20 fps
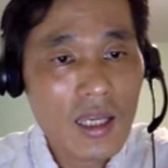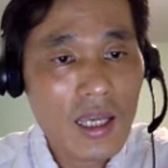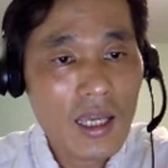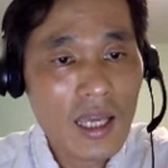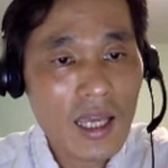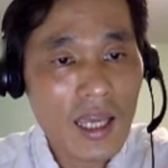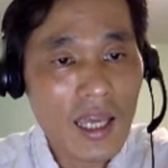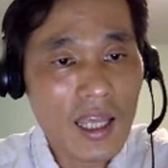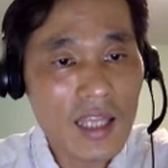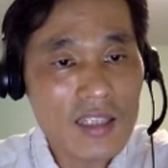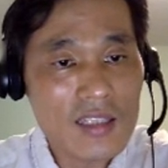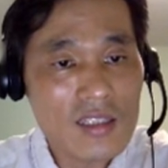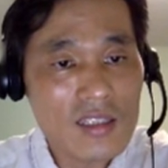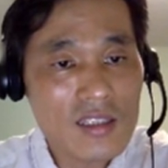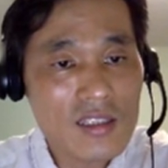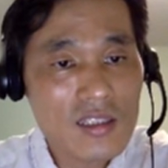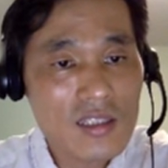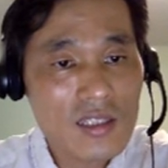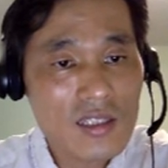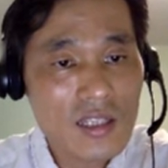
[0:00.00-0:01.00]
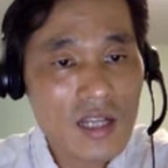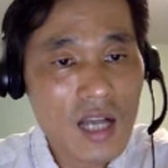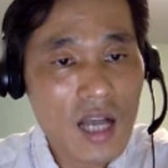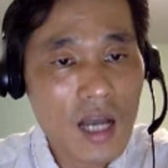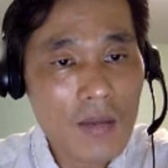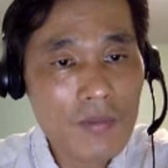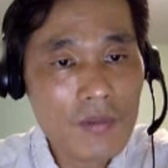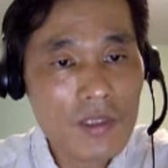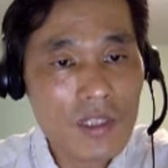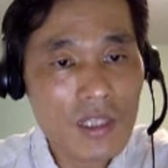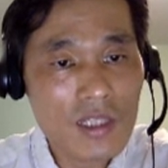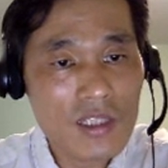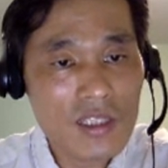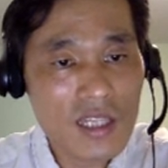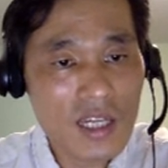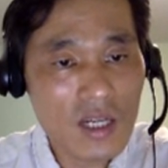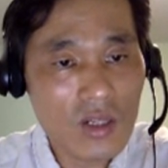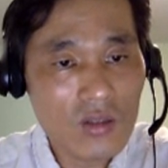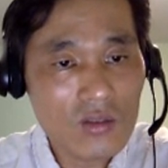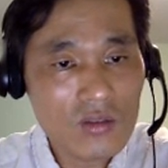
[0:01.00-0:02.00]
and copy that
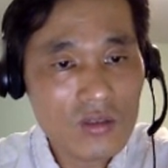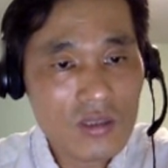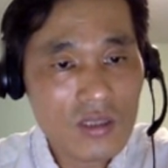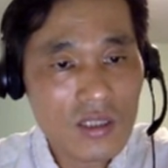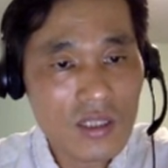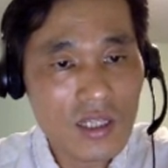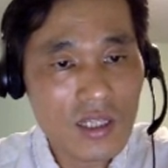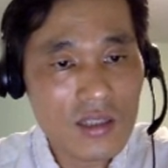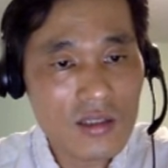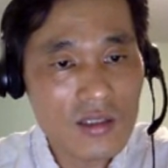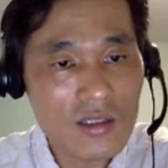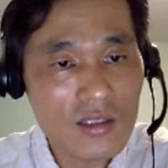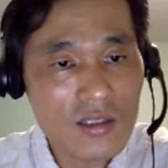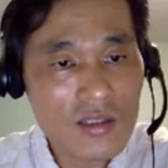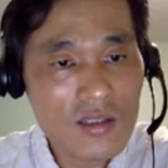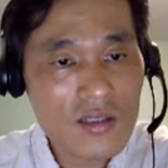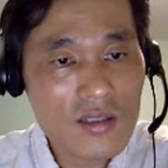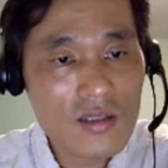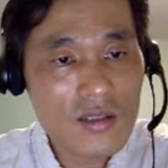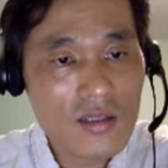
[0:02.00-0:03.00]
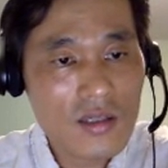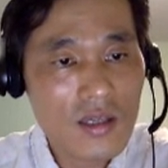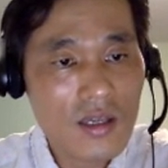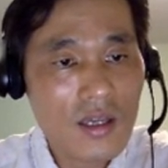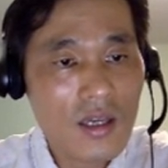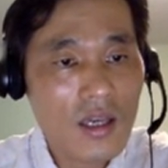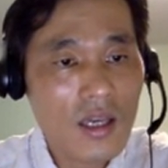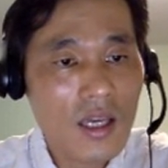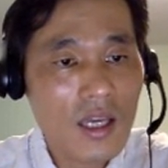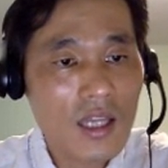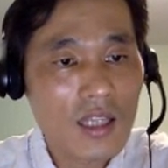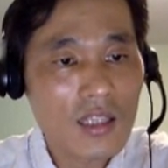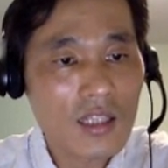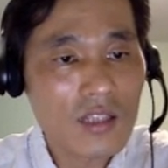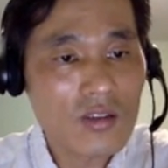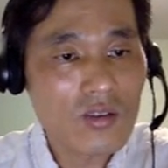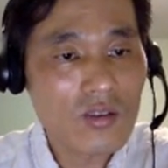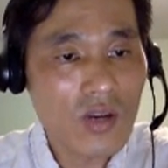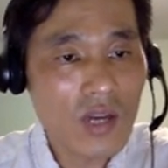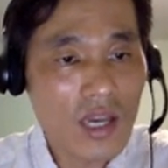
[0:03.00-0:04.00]
down like this. And
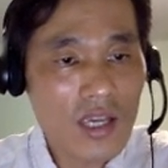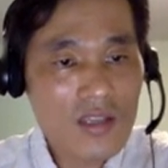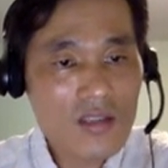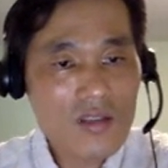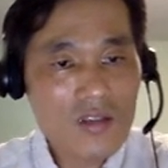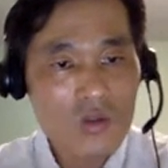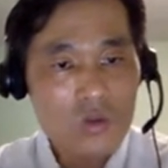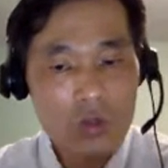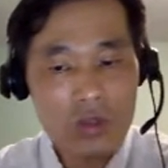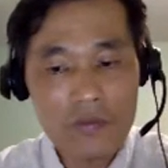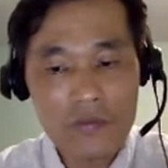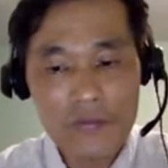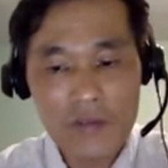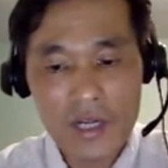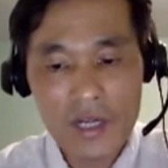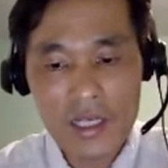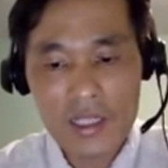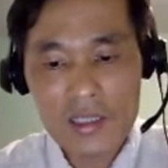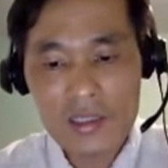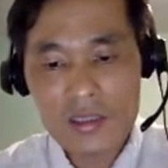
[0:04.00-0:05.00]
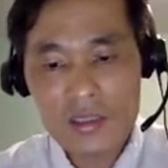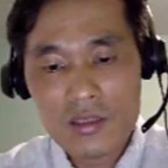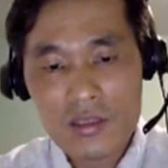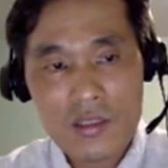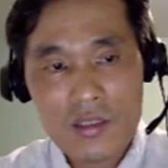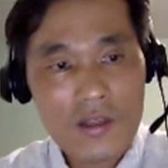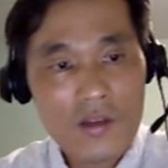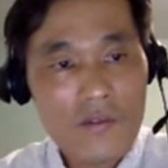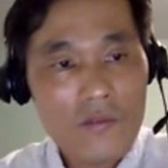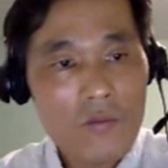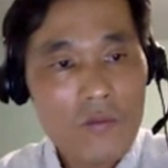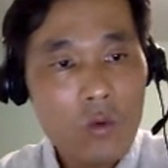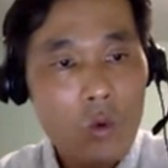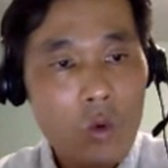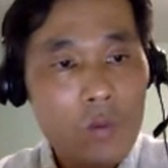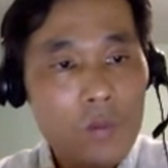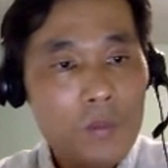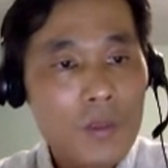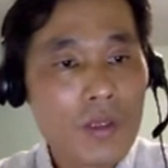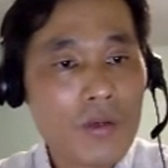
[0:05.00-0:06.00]
then the answer we find for
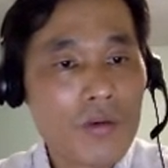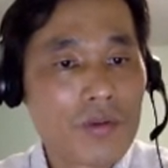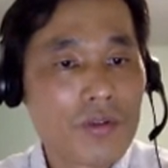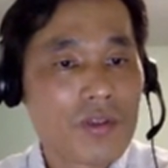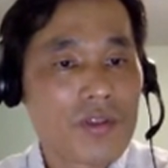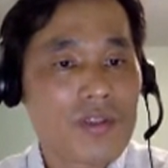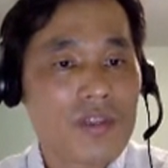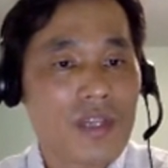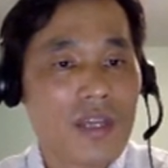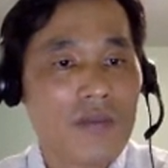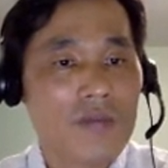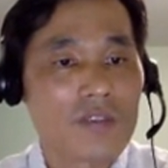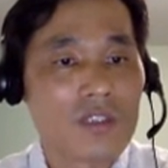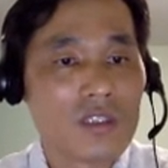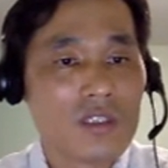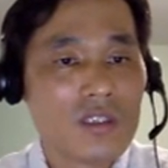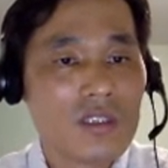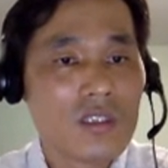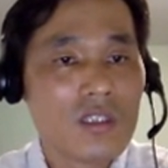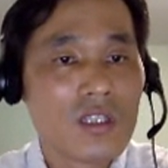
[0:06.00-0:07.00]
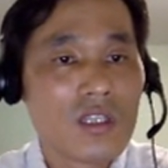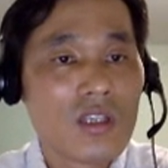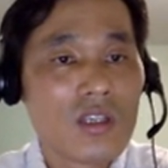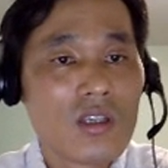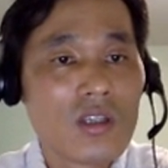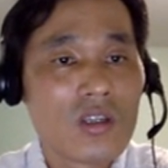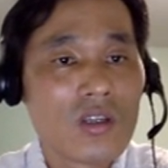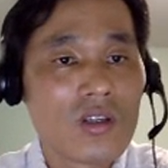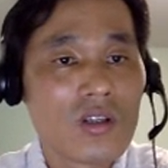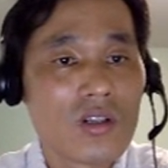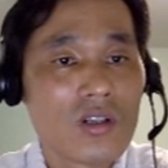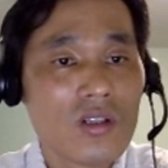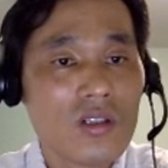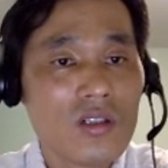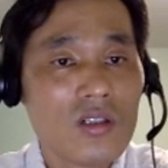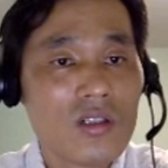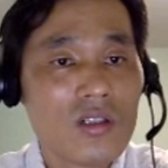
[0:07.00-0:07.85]
period 7 here